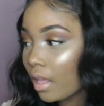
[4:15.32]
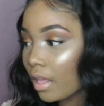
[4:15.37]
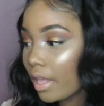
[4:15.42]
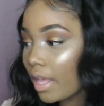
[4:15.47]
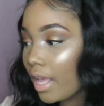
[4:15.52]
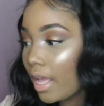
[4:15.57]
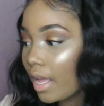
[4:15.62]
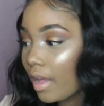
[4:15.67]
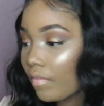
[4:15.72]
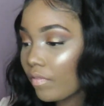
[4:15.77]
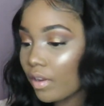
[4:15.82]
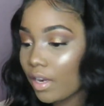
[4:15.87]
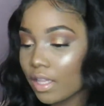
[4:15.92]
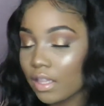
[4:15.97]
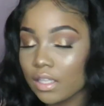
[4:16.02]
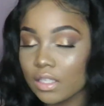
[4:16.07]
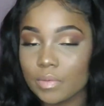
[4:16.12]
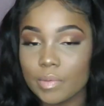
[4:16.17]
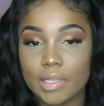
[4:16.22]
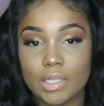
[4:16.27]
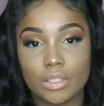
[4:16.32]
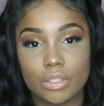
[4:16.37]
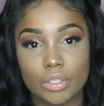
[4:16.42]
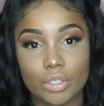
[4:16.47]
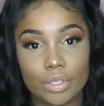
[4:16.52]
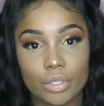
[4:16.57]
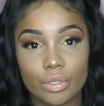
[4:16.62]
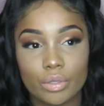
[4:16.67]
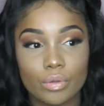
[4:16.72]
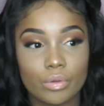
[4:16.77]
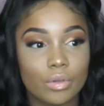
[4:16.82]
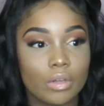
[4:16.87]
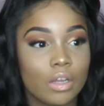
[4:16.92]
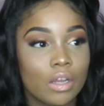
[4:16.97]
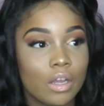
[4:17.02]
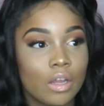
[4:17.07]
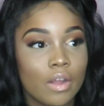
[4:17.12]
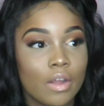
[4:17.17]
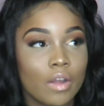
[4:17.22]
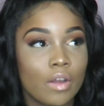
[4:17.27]
yeah, I feel like this wig is cute
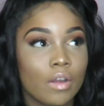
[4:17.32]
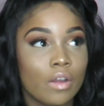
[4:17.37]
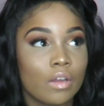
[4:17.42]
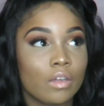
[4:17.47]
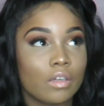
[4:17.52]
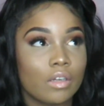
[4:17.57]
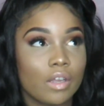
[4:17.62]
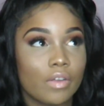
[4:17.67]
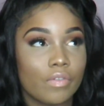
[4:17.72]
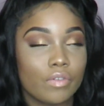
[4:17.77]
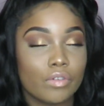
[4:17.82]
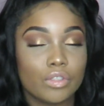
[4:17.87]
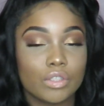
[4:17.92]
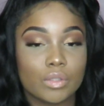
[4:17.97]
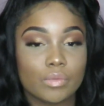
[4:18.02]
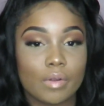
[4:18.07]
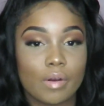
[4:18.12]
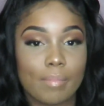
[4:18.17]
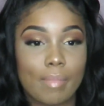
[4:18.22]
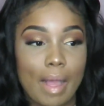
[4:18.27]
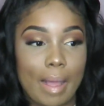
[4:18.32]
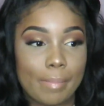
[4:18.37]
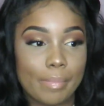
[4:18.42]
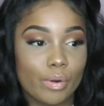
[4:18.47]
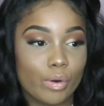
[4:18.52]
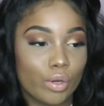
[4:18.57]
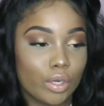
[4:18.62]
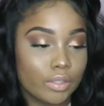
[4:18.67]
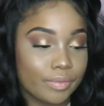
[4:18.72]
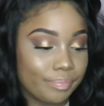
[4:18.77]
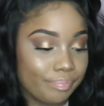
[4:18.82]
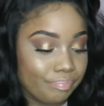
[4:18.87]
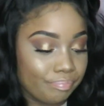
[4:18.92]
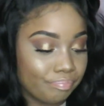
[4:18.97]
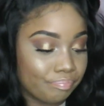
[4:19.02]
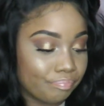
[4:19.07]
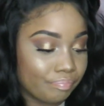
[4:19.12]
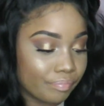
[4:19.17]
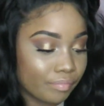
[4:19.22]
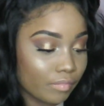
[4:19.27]
if you just want to pop it on
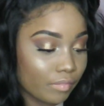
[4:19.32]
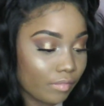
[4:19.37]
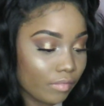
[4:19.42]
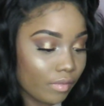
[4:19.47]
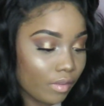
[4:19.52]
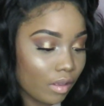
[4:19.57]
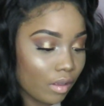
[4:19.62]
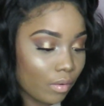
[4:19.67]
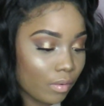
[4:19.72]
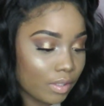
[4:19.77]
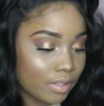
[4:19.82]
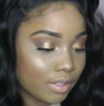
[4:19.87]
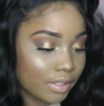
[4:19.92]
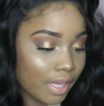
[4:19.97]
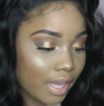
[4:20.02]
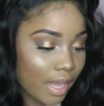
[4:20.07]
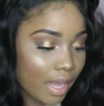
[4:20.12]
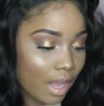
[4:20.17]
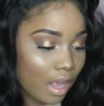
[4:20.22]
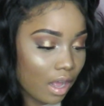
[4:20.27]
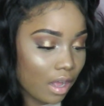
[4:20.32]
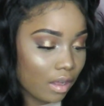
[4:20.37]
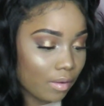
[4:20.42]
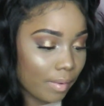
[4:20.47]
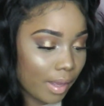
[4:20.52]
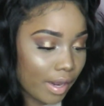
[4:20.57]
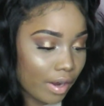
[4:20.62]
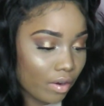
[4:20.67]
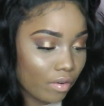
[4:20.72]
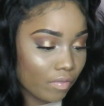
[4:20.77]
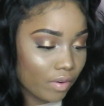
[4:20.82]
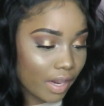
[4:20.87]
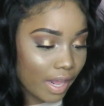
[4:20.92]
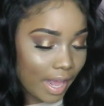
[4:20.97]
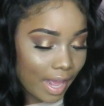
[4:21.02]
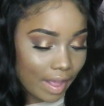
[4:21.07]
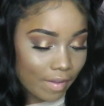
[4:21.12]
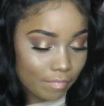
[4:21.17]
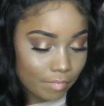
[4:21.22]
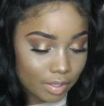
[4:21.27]
one day. I don't really
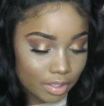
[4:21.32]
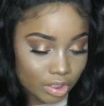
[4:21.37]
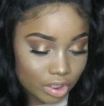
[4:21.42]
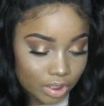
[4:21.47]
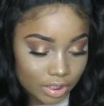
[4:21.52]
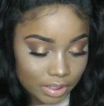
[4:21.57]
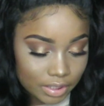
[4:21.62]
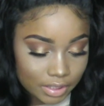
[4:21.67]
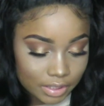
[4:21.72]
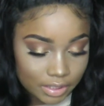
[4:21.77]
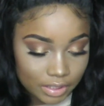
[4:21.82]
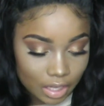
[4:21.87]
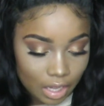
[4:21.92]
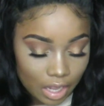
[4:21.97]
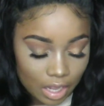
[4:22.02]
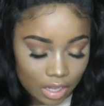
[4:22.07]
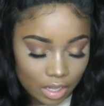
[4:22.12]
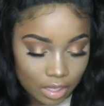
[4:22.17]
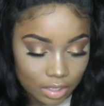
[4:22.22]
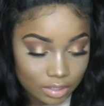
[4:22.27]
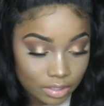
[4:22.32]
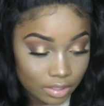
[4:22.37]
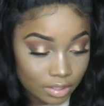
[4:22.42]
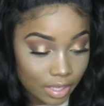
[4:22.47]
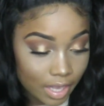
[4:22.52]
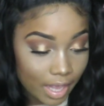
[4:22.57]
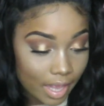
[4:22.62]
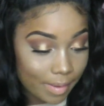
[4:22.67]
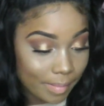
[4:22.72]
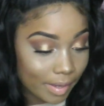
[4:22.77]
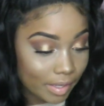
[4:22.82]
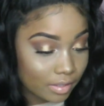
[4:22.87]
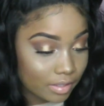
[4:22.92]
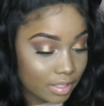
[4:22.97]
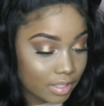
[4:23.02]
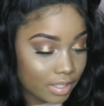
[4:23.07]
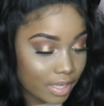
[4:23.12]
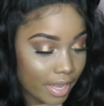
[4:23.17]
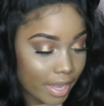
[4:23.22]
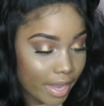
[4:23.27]
have much to say about
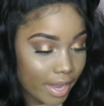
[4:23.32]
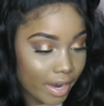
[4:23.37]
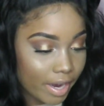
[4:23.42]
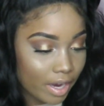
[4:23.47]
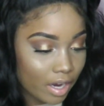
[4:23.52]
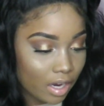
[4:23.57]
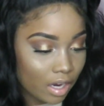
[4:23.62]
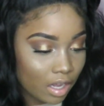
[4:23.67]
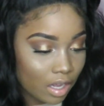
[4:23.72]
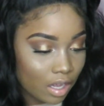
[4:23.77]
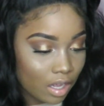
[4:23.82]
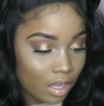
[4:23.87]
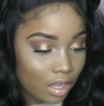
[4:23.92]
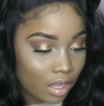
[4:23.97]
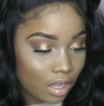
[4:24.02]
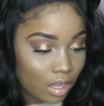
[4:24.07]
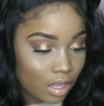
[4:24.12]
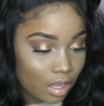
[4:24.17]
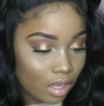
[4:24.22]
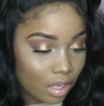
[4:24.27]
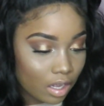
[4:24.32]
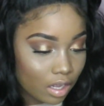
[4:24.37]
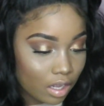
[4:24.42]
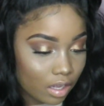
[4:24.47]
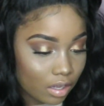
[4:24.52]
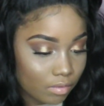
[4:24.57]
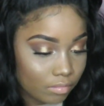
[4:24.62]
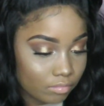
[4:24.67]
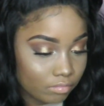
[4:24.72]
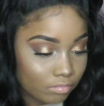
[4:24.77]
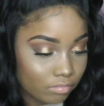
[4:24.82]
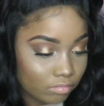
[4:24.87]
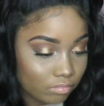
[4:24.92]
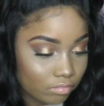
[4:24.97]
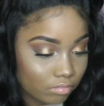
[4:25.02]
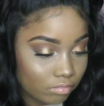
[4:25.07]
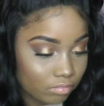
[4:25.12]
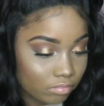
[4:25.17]
this hair other